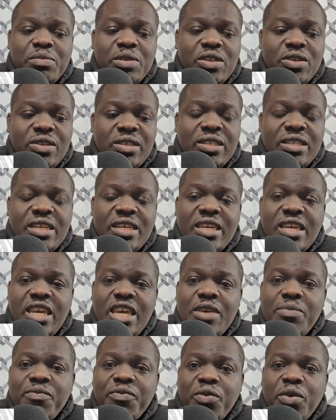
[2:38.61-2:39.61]
because they
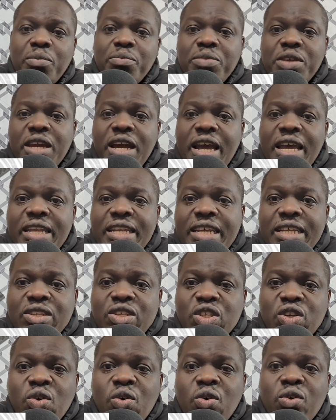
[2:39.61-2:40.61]
came from behind and
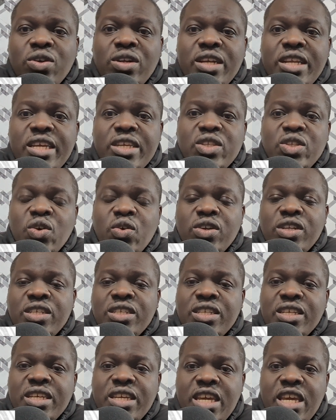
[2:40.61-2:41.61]
scored late on in
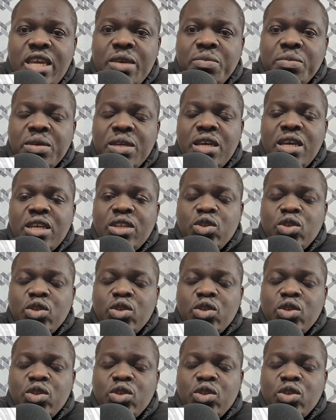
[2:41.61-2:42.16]
the game